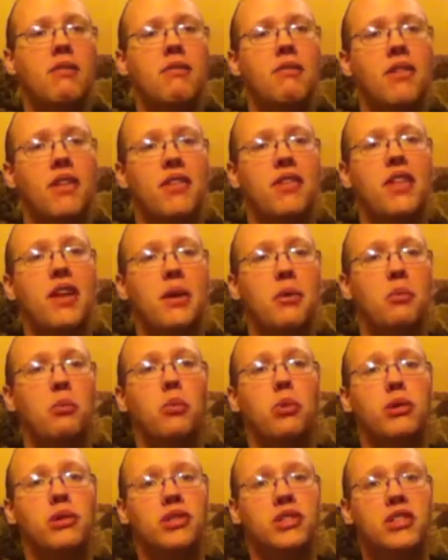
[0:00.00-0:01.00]
then they
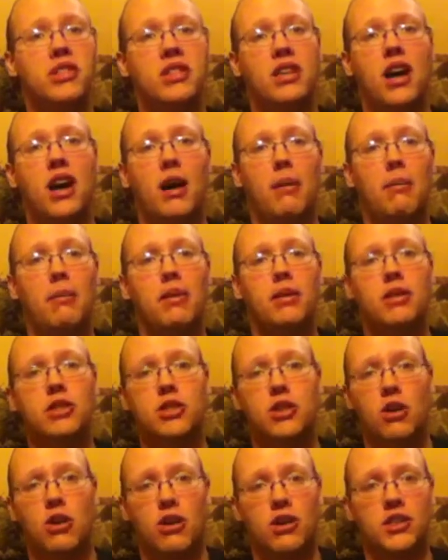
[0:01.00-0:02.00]
will stop
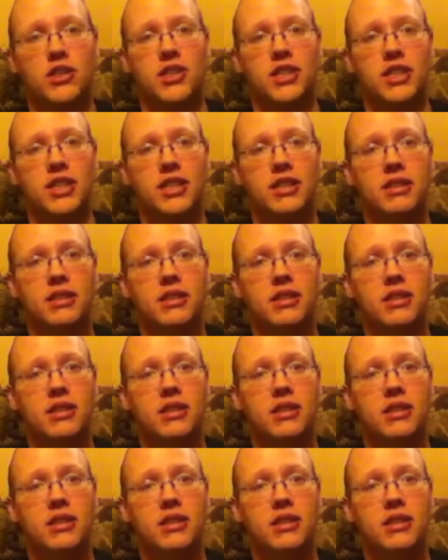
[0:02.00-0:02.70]
charging it.